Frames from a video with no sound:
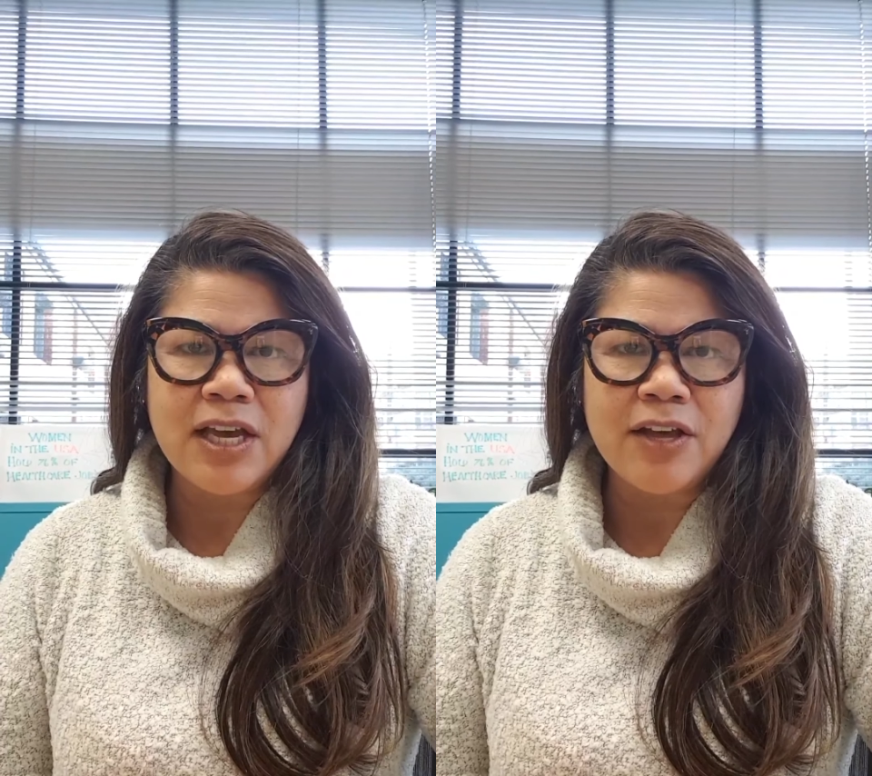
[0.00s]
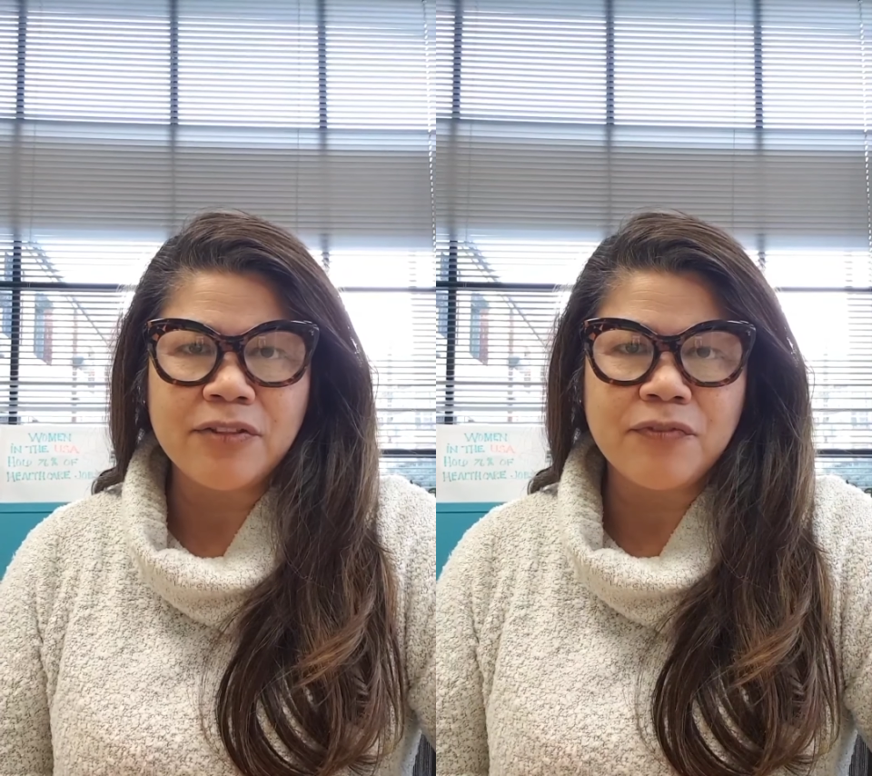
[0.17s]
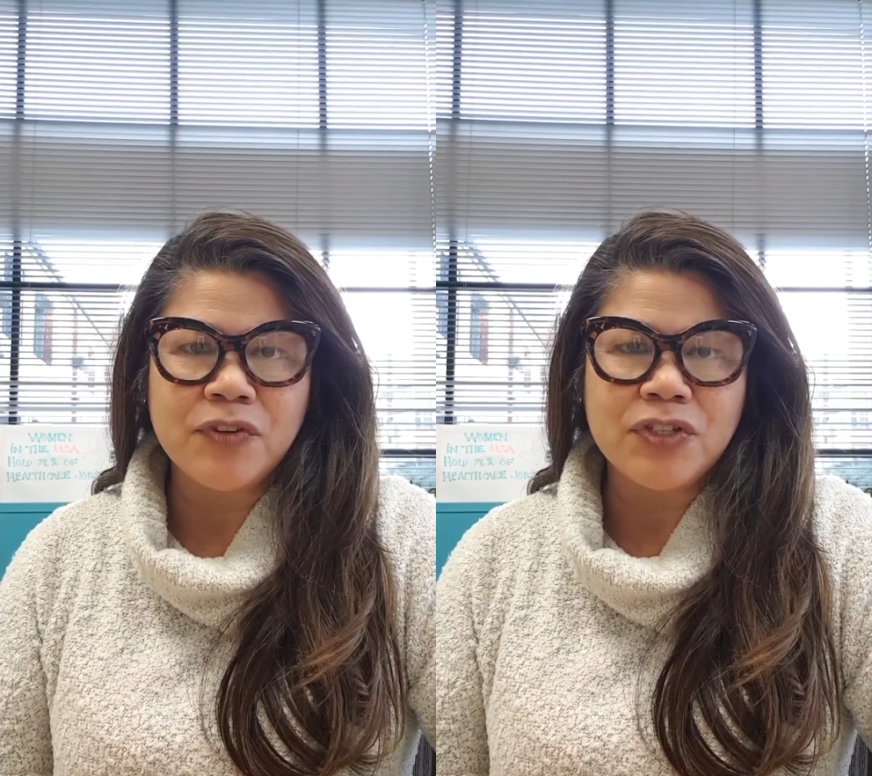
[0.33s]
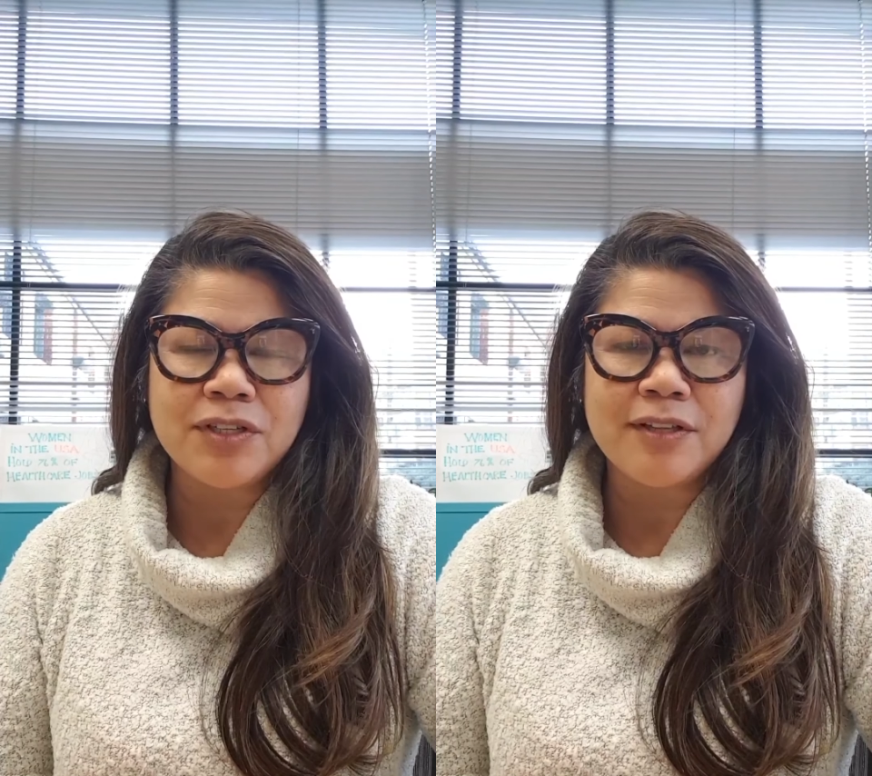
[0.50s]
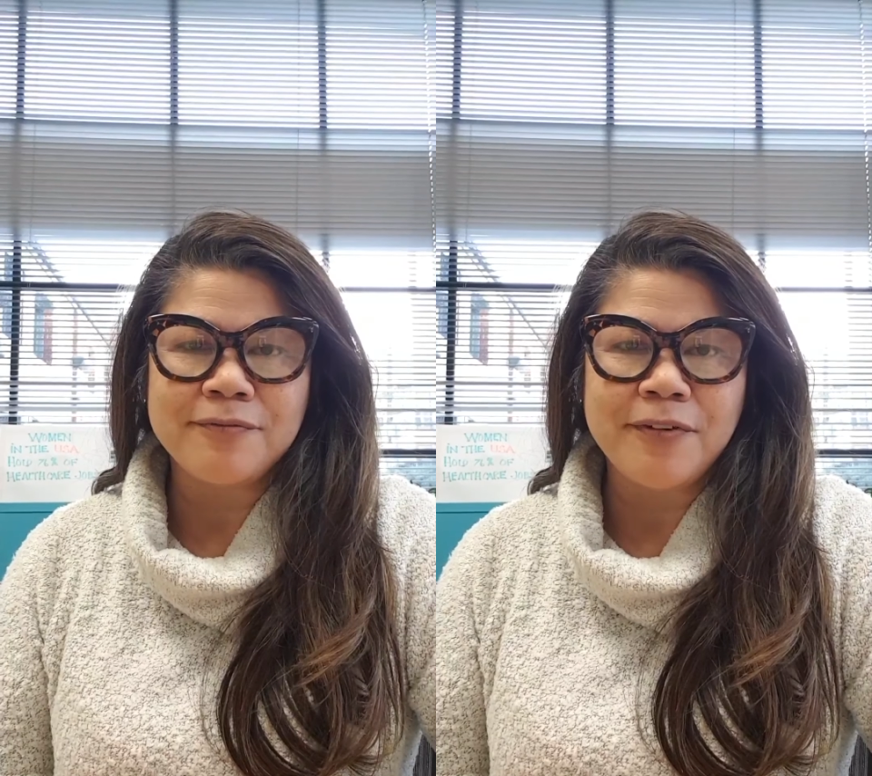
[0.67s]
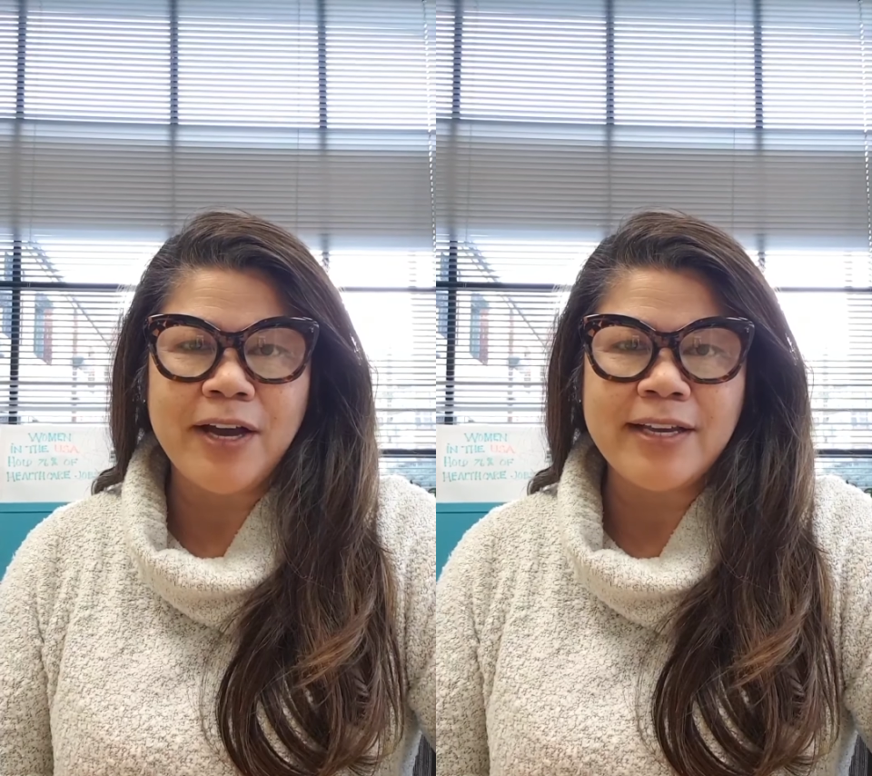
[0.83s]
health official
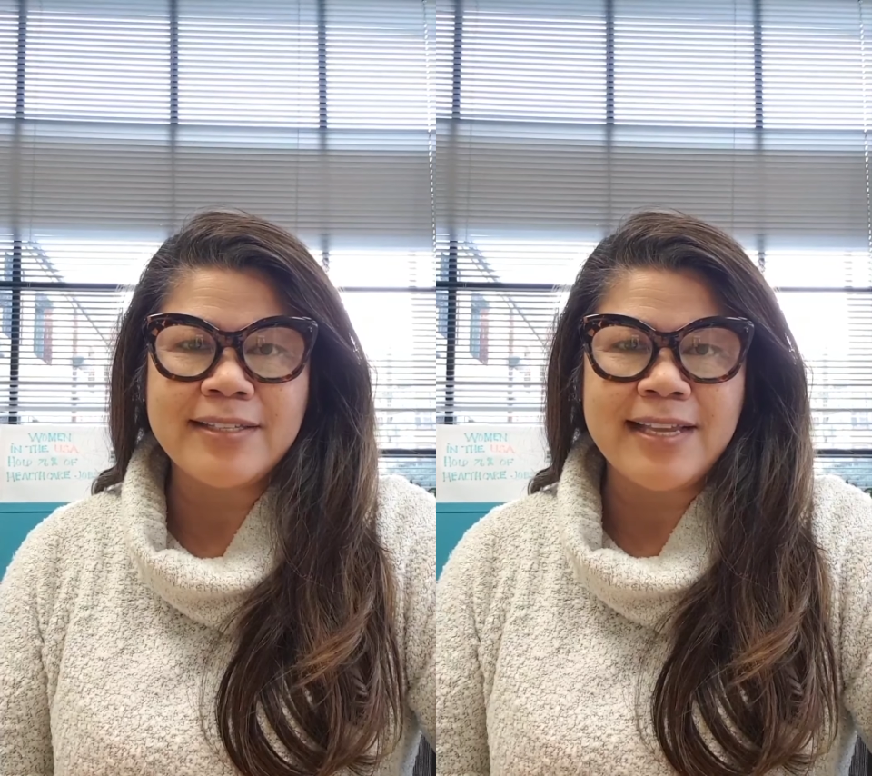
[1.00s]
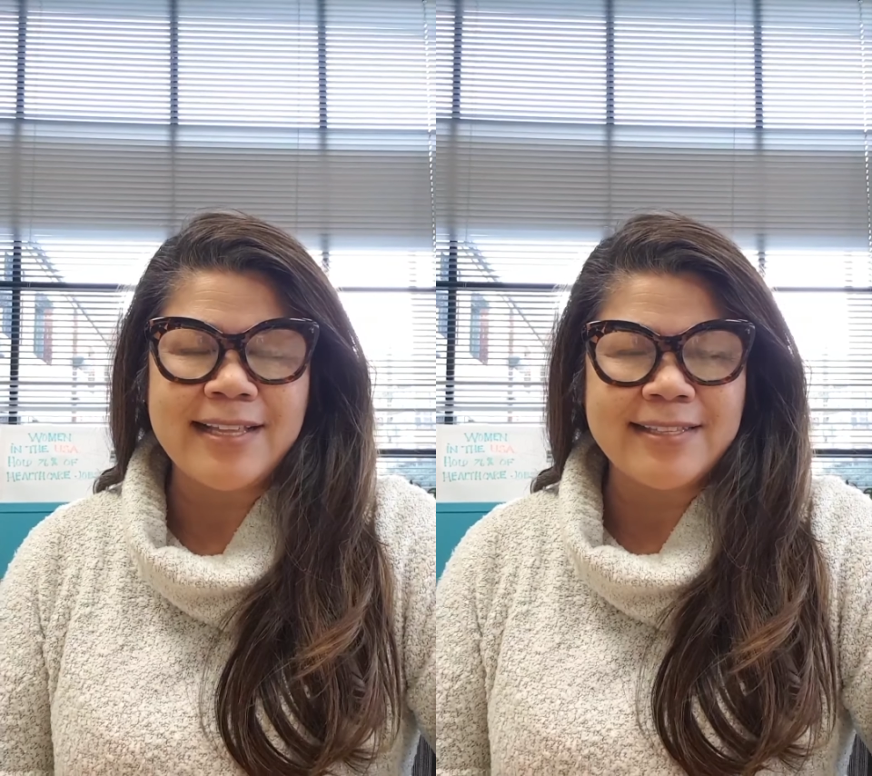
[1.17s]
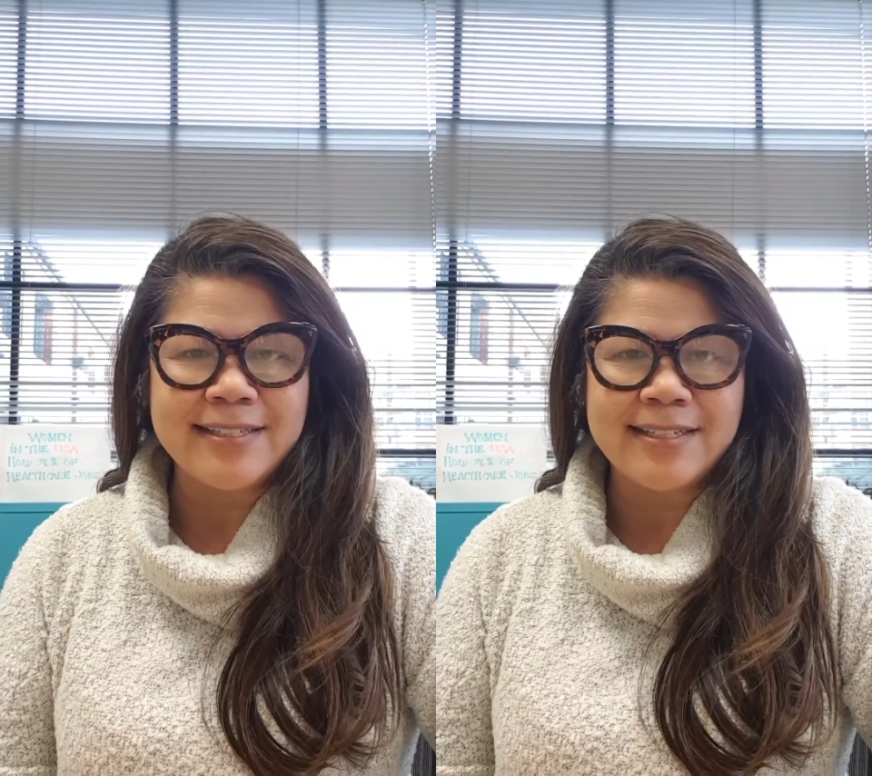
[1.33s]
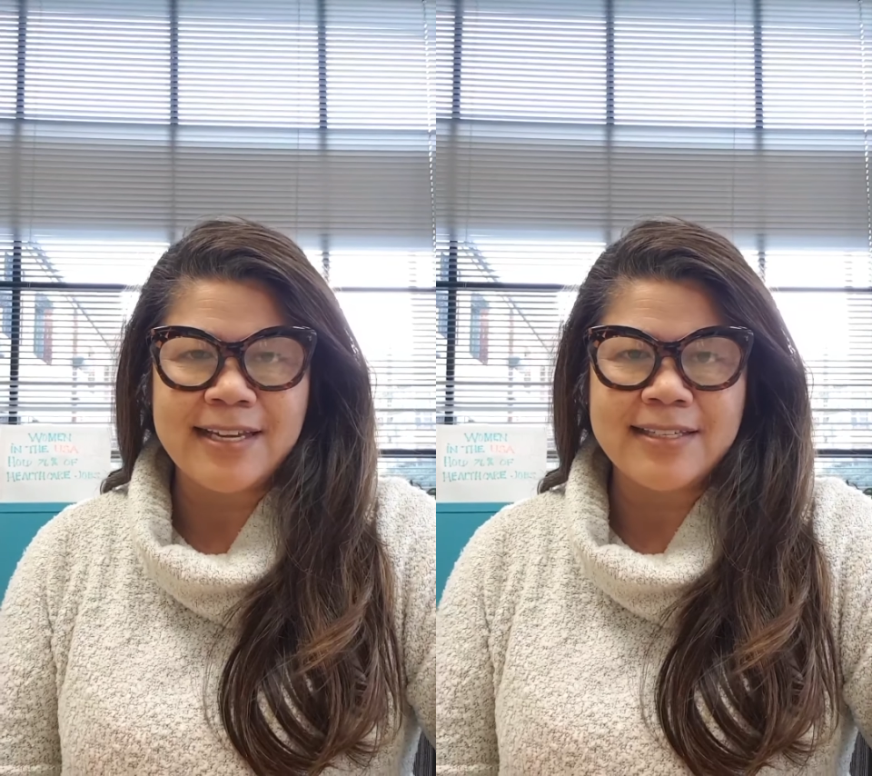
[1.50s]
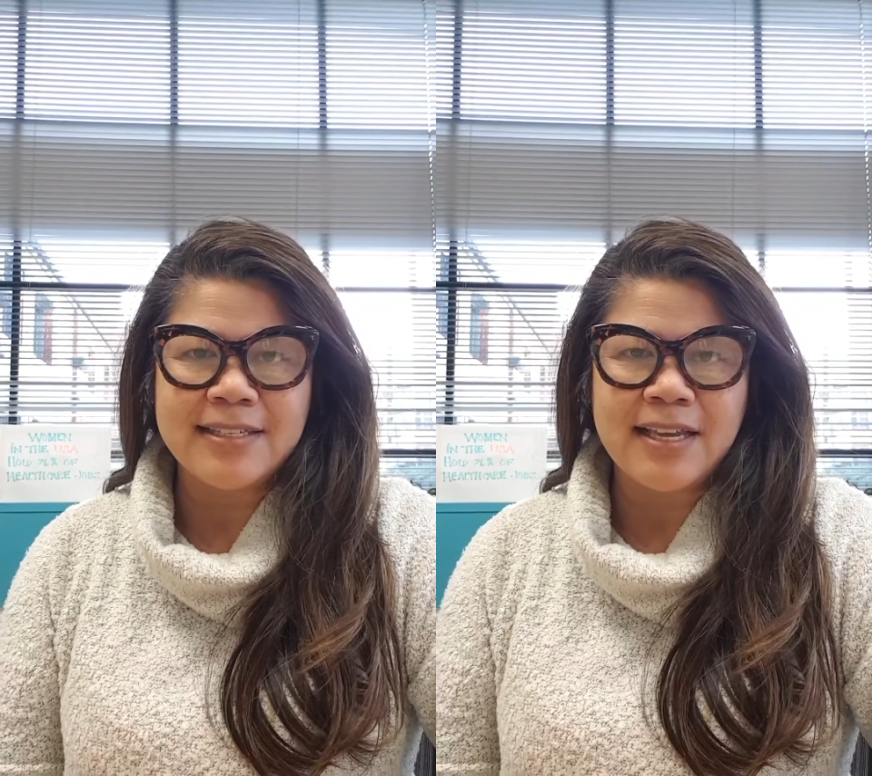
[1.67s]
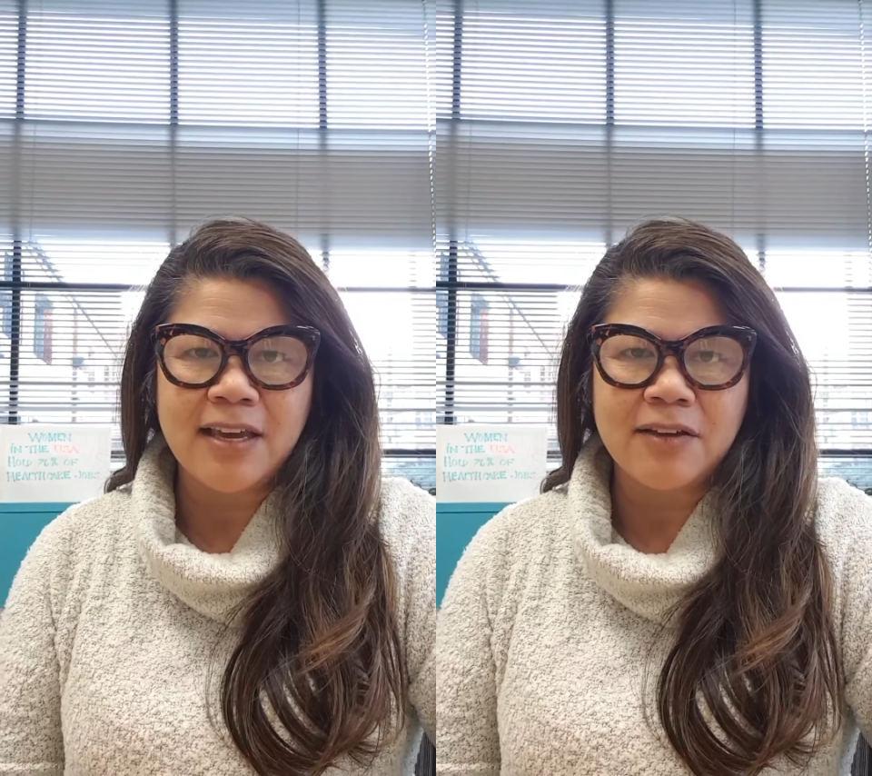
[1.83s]
advice and stay
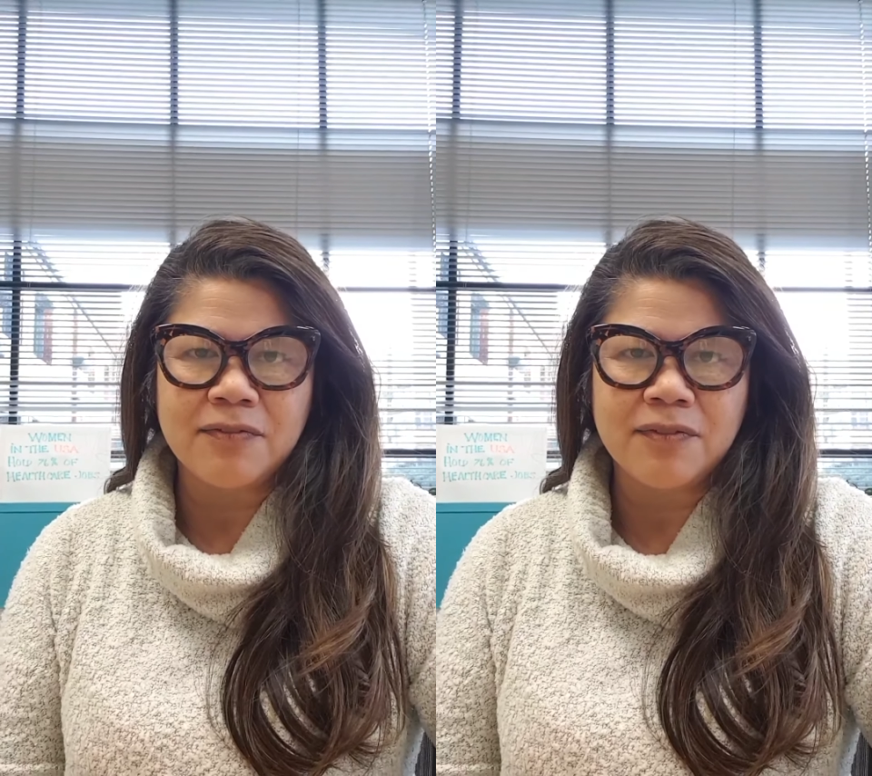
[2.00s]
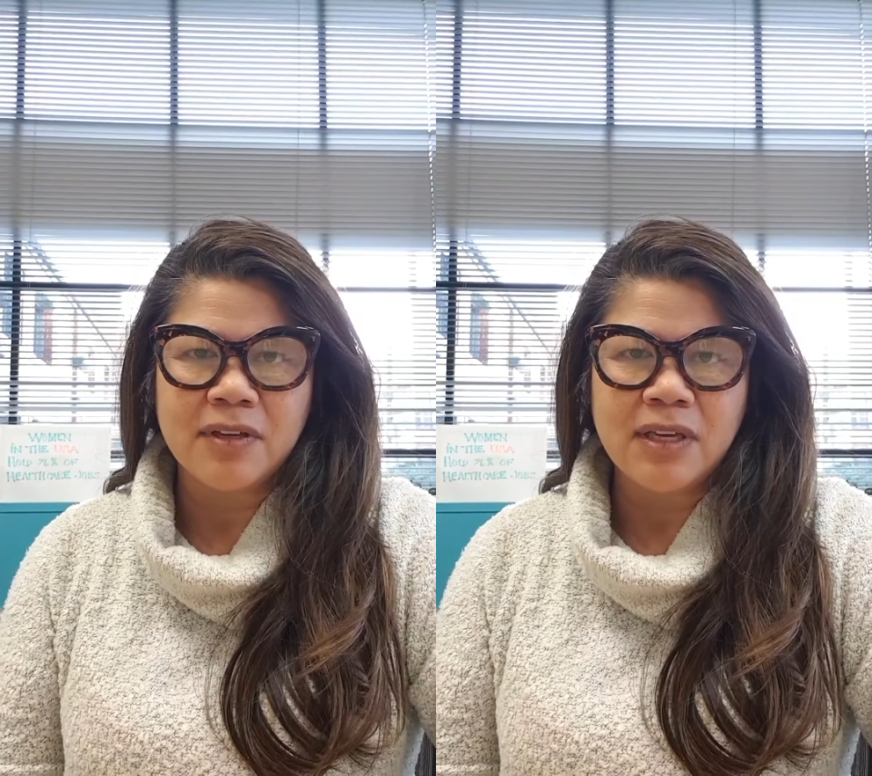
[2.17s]
safe.